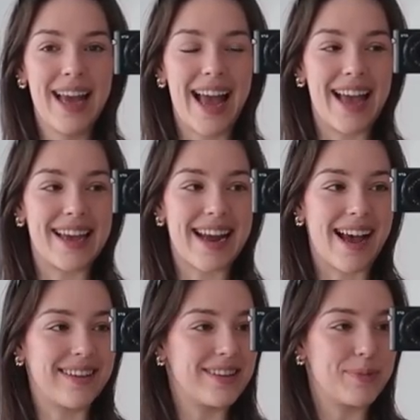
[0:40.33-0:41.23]
and
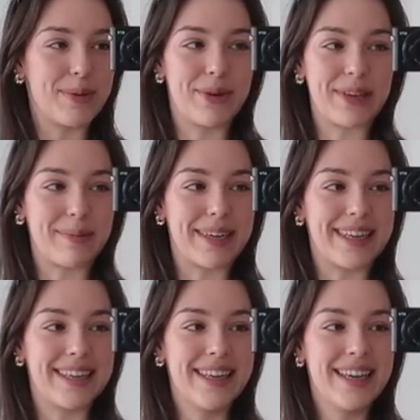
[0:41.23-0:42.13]
Alan has been bugging
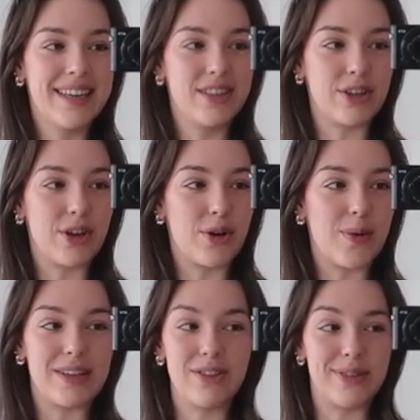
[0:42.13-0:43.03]
me to go
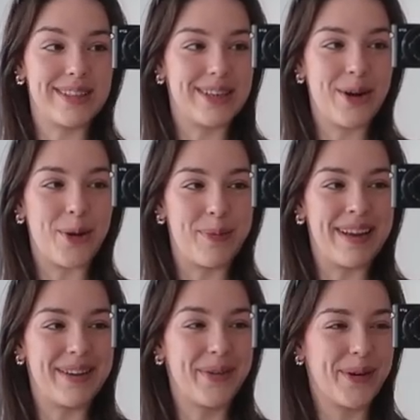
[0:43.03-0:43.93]
as soon as it
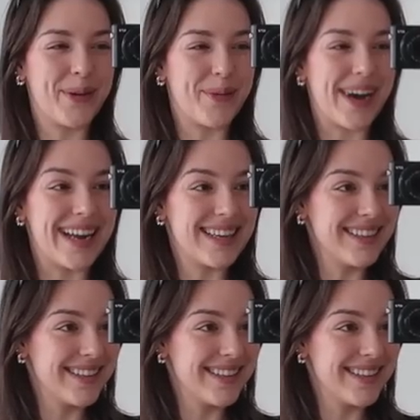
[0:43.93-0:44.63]
opened for a while.